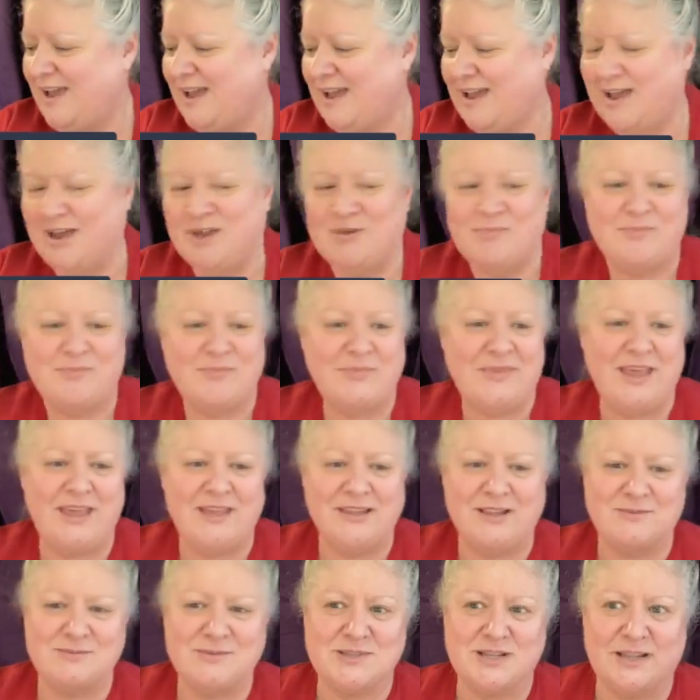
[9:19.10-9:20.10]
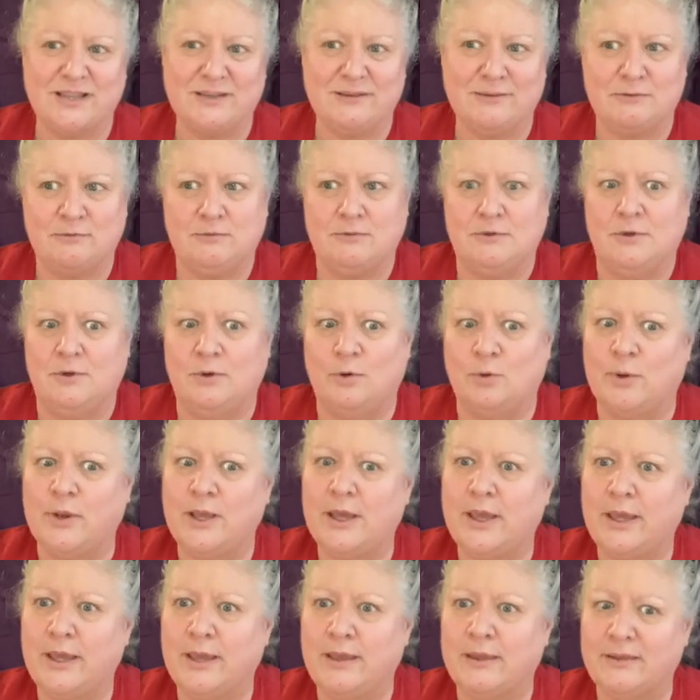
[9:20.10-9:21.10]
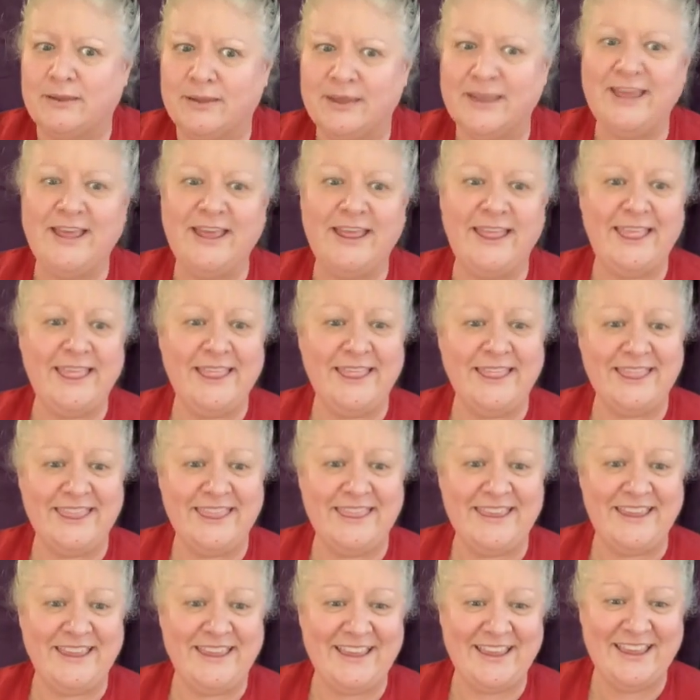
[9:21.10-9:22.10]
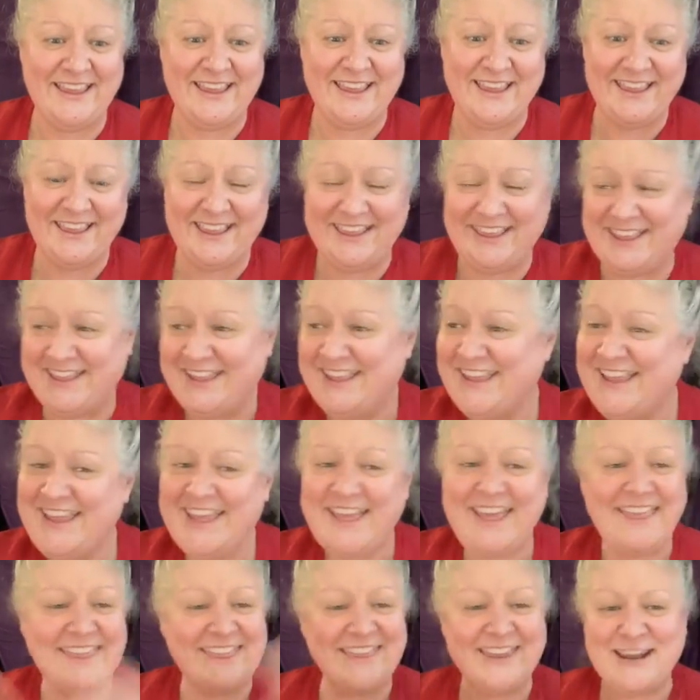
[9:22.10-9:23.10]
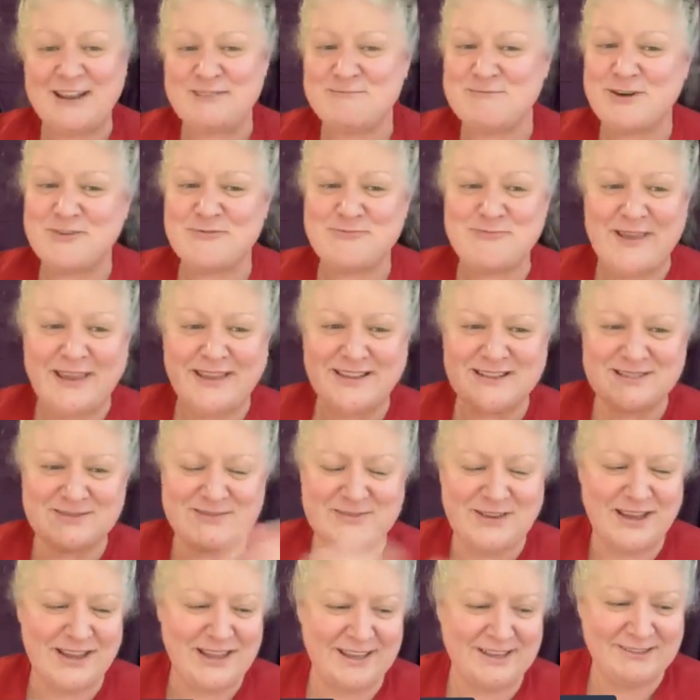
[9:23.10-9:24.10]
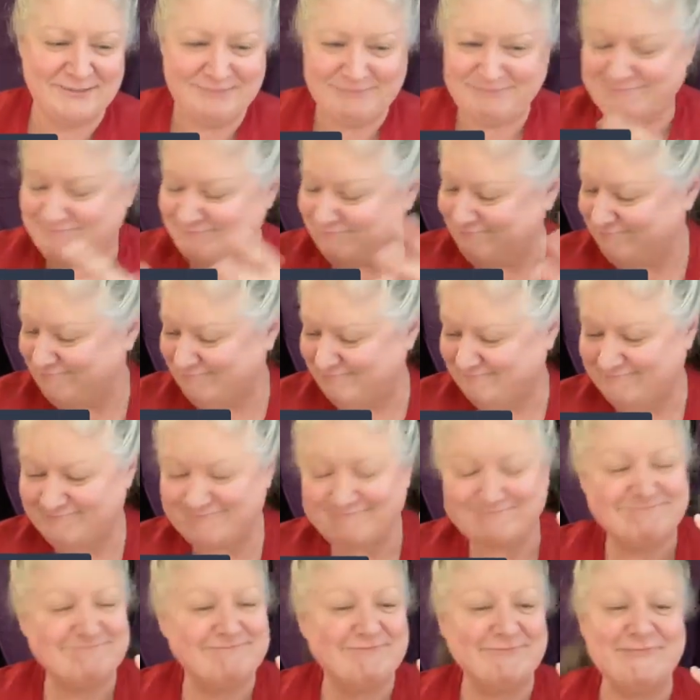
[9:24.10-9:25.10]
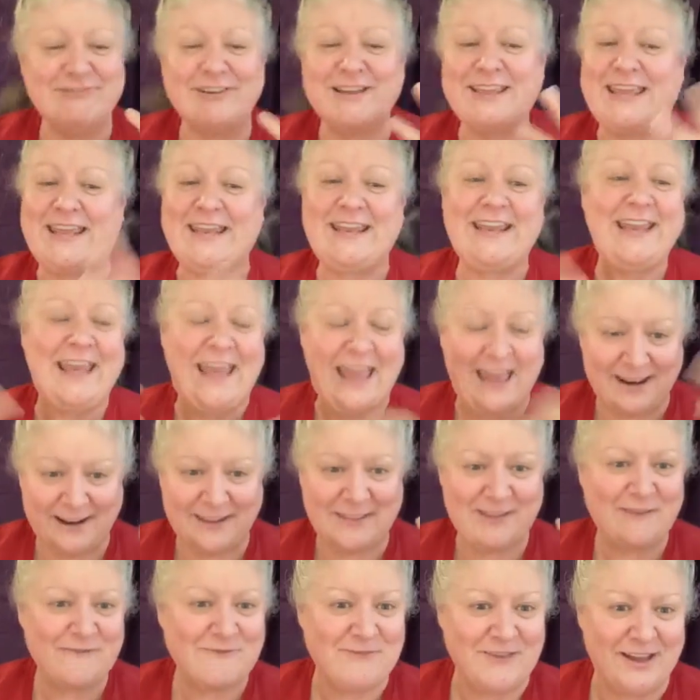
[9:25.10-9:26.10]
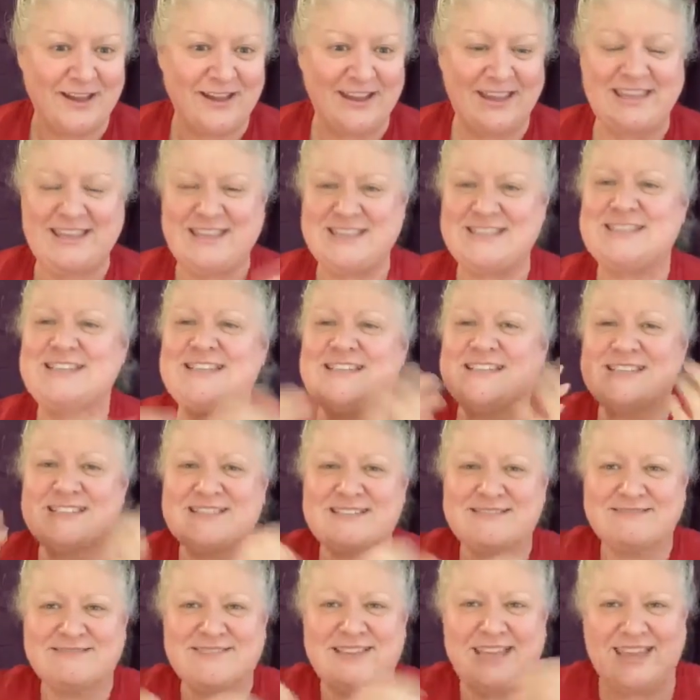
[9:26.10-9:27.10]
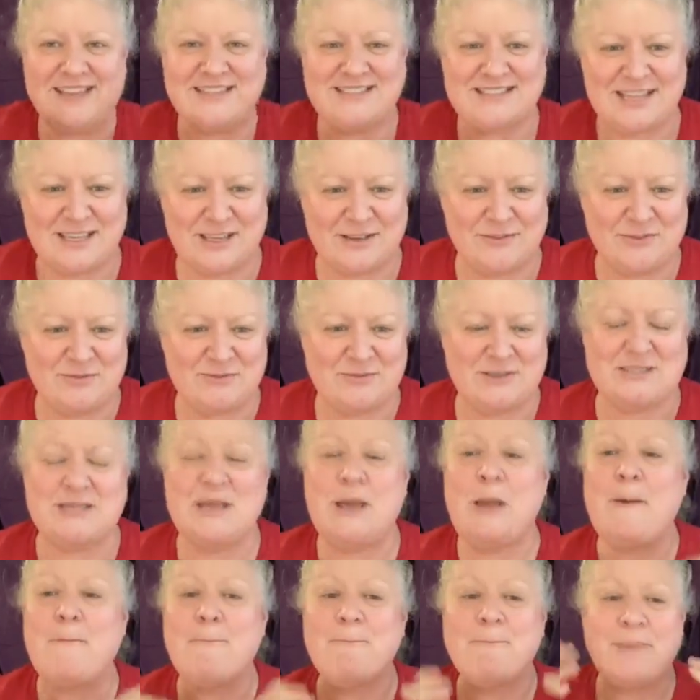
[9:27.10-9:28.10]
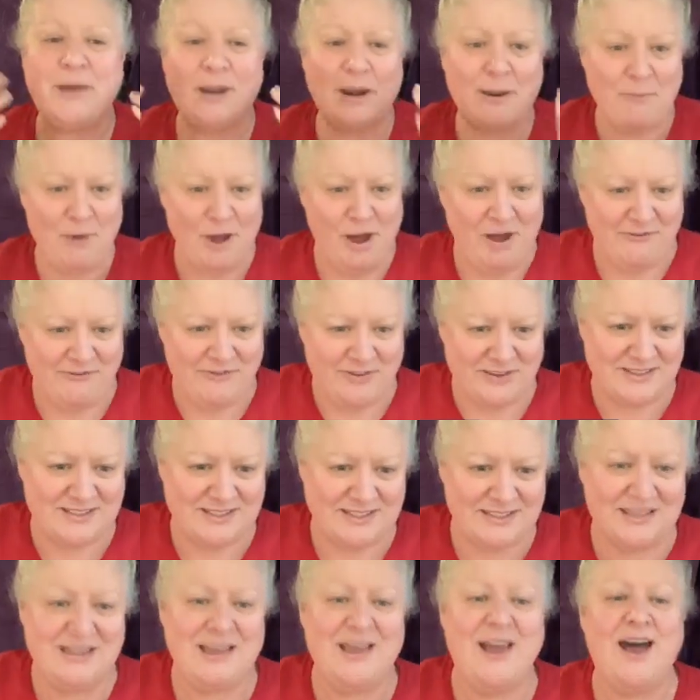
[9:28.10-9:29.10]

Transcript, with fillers: Um, and I'm like, okay. and then I'm off back to my getting out of that funk. Yes, it can take a few minutes, but I'm off it.